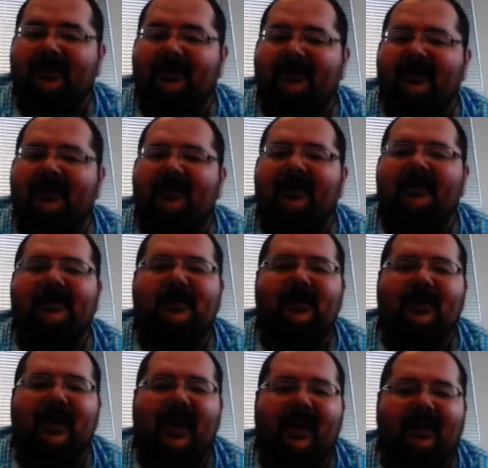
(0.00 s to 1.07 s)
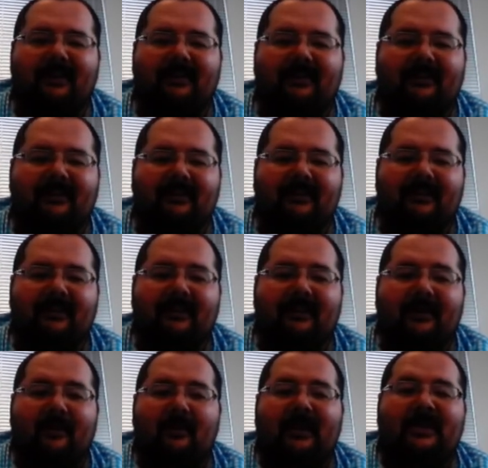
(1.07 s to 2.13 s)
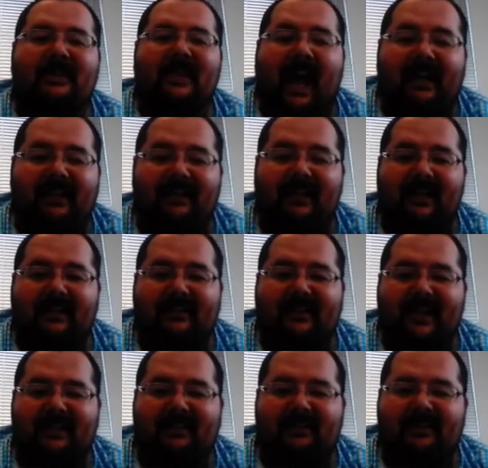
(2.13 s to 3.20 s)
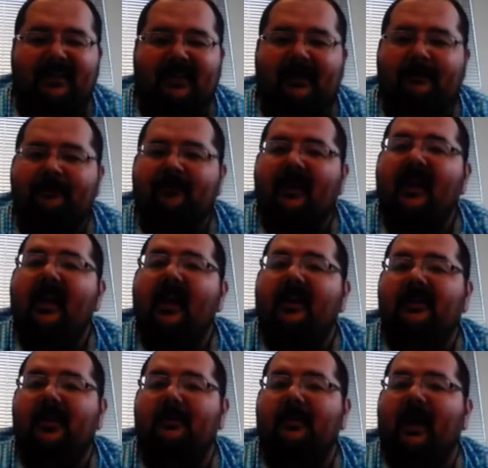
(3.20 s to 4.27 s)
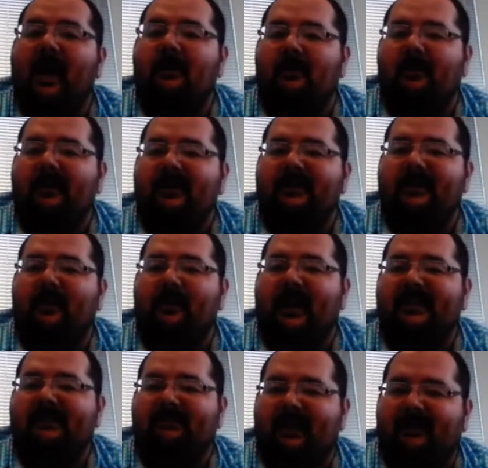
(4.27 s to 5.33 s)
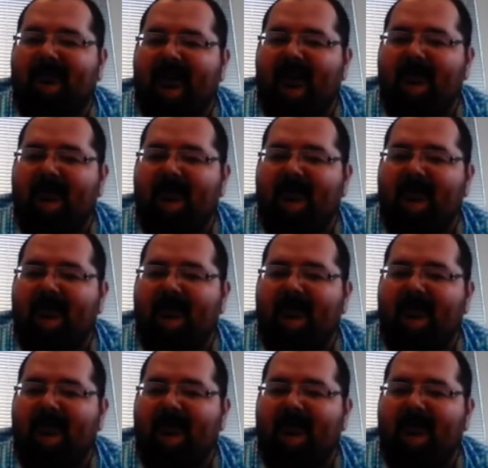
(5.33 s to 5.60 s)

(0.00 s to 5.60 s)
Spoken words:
So let's do that. We just added the accessory. You know what? I want one of these cool license plate frames